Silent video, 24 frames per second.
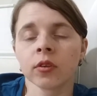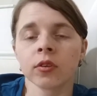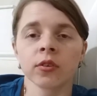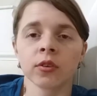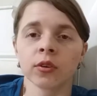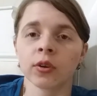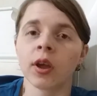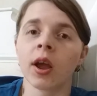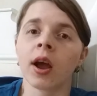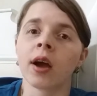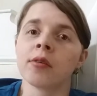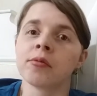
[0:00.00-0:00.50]
So
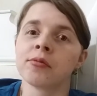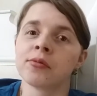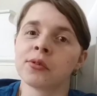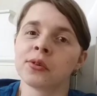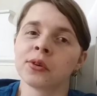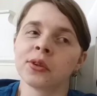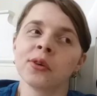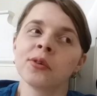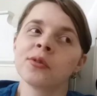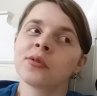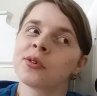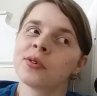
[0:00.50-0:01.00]
yeah, for
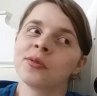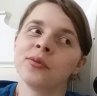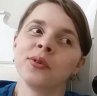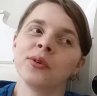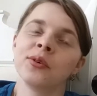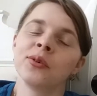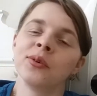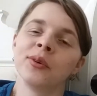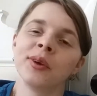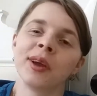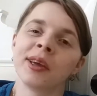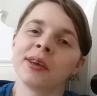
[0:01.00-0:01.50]
those of you
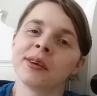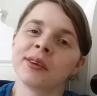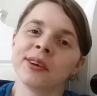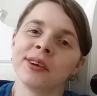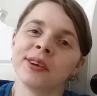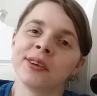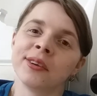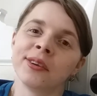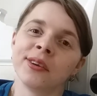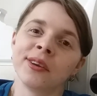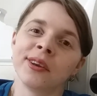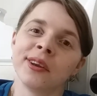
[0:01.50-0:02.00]
who like
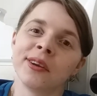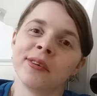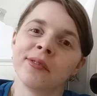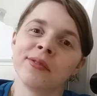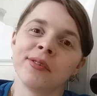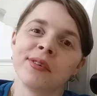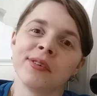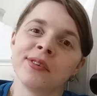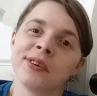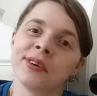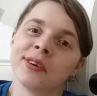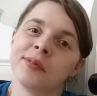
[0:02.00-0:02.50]
reading
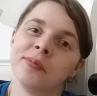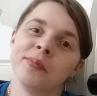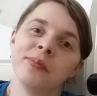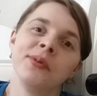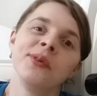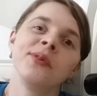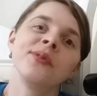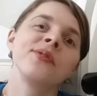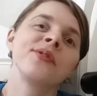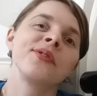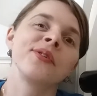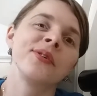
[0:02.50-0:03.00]
physical
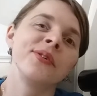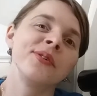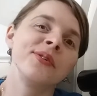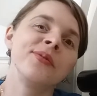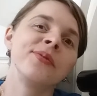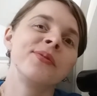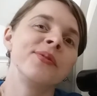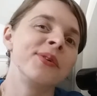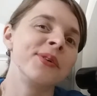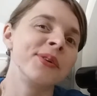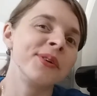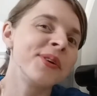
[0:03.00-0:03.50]
books, good
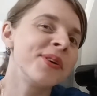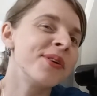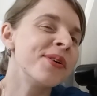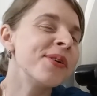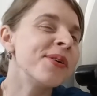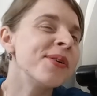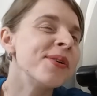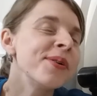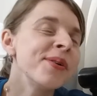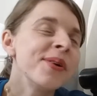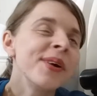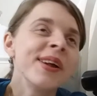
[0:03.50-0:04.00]
for
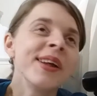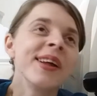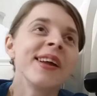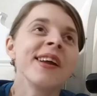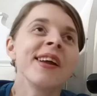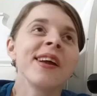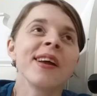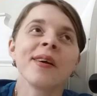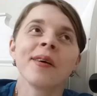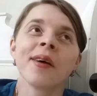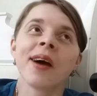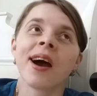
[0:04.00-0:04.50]
you.
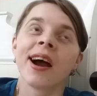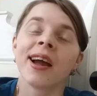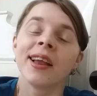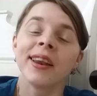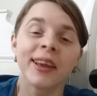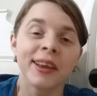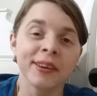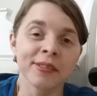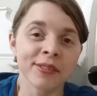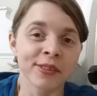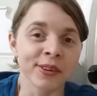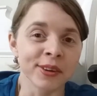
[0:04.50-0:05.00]
I
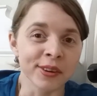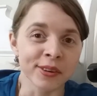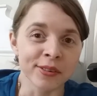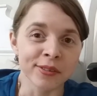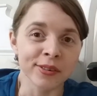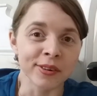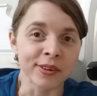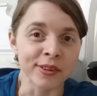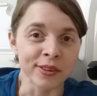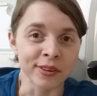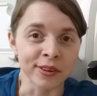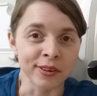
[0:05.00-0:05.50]
like reading
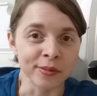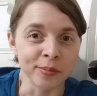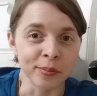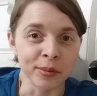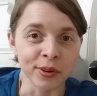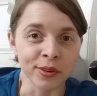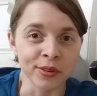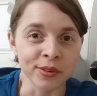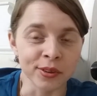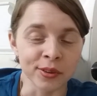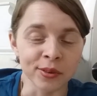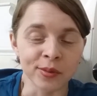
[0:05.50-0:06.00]
physical
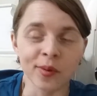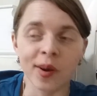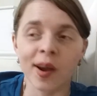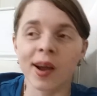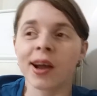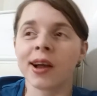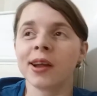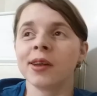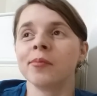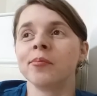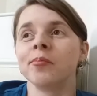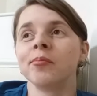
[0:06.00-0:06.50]
books as
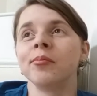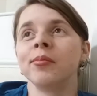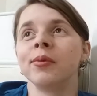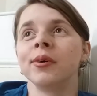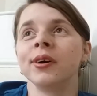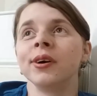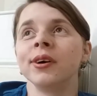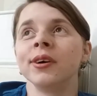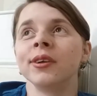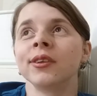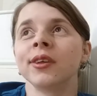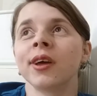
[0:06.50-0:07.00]
well,
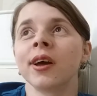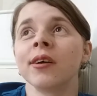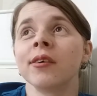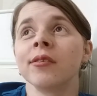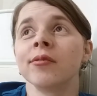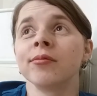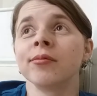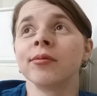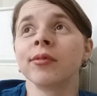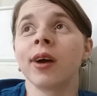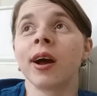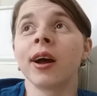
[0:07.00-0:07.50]
but I
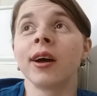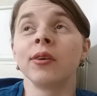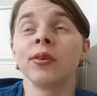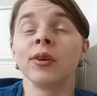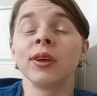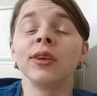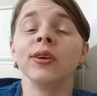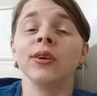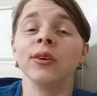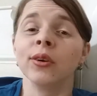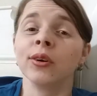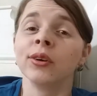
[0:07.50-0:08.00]

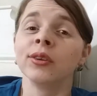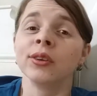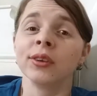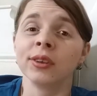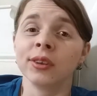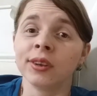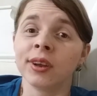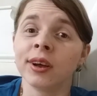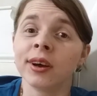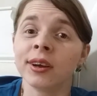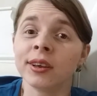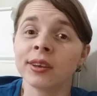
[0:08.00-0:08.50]
read a lot at
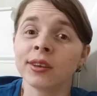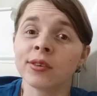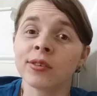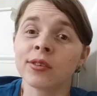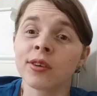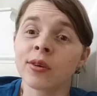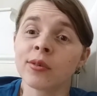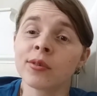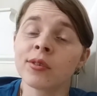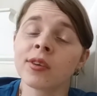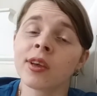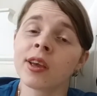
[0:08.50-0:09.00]
night, as
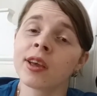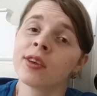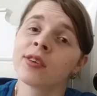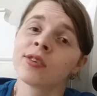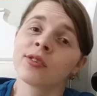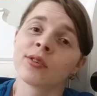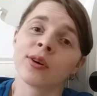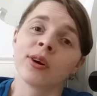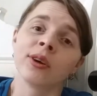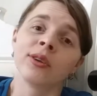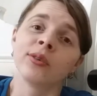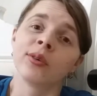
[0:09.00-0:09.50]
I was saying,
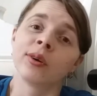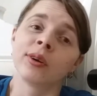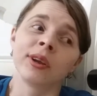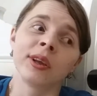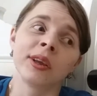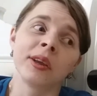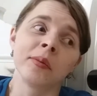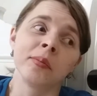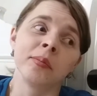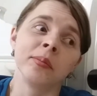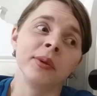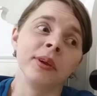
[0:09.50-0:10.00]
so I don't want
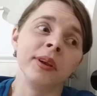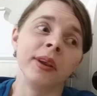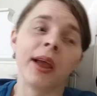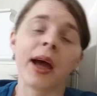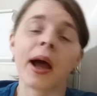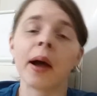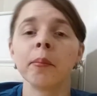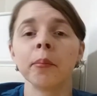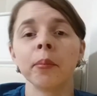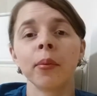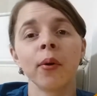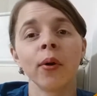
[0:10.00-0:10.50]
to keep the
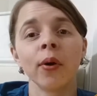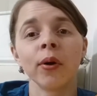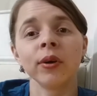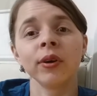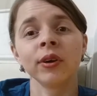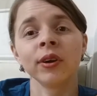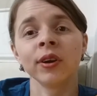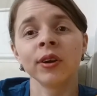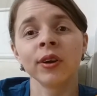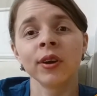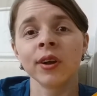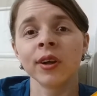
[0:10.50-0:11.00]
lamp
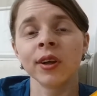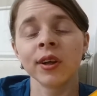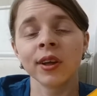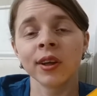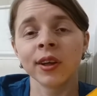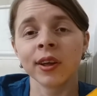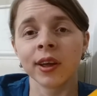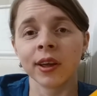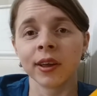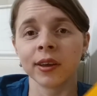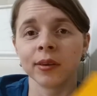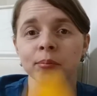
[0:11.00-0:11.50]
on
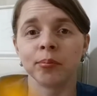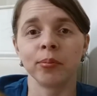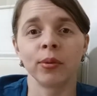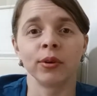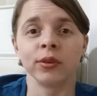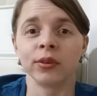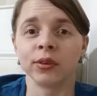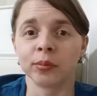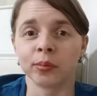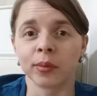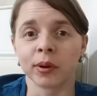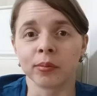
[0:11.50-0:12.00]
and
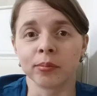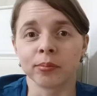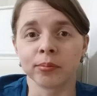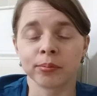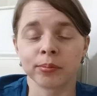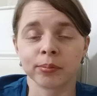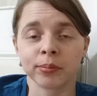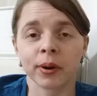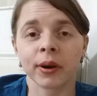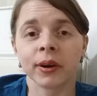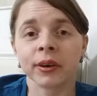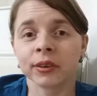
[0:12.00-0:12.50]
bother my
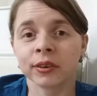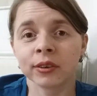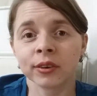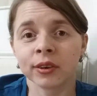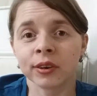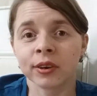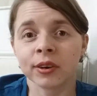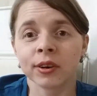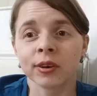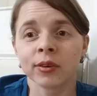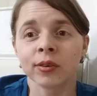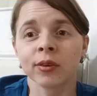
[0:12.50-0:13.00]

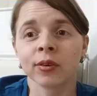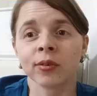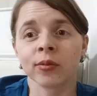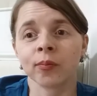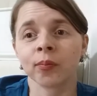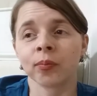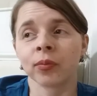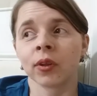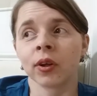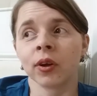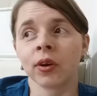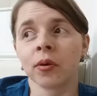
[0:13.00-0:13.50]
partner.
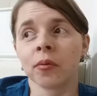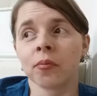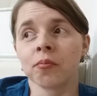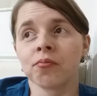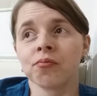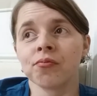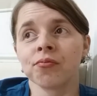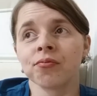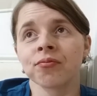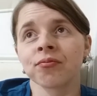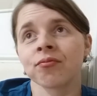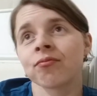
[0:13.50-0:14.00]

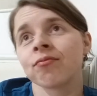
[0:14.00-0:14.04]
And